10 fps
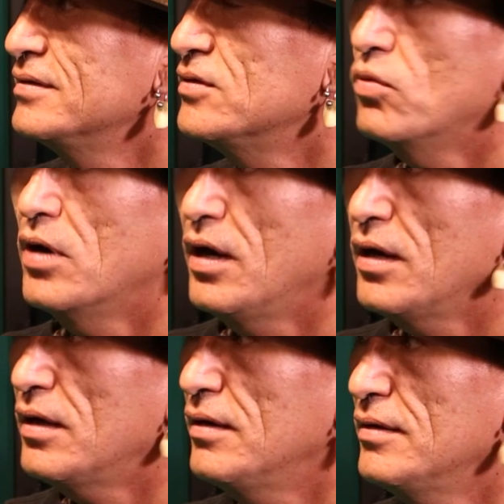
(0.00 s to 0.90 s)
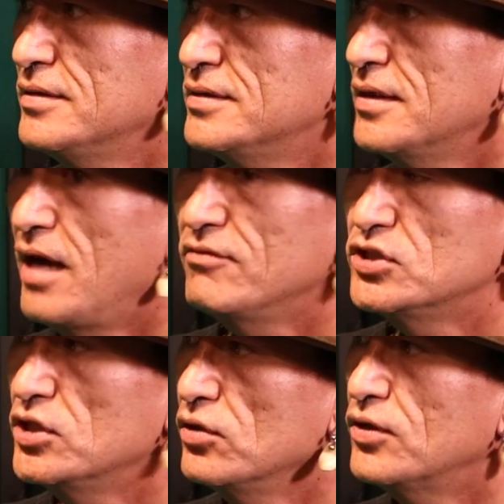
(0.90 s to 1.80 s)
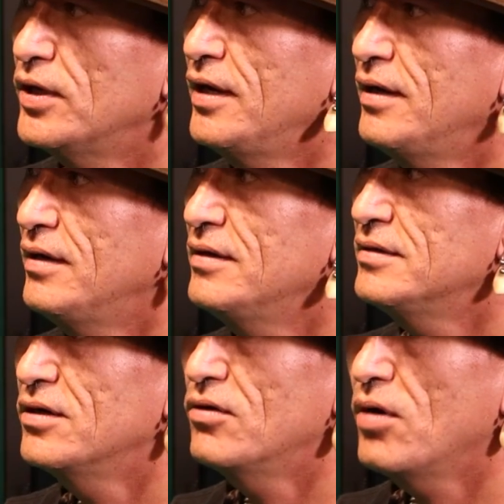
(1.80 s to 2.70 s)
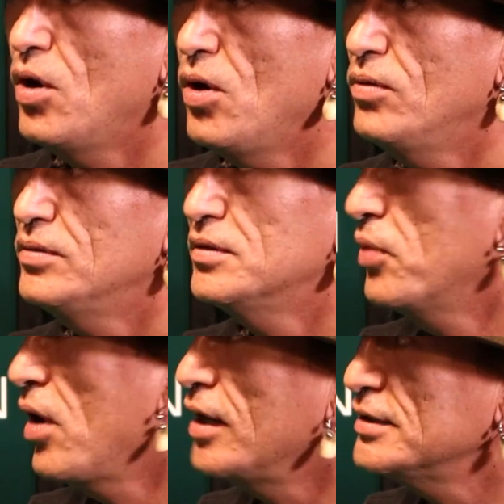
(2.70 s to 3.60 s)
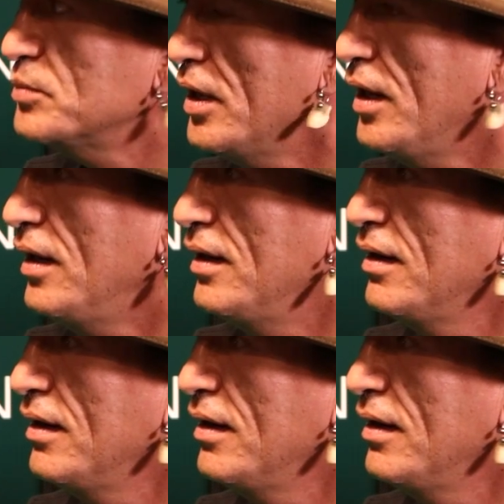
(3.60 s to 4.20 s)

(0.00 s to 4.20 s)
to work, to have children, to grow, to prosper.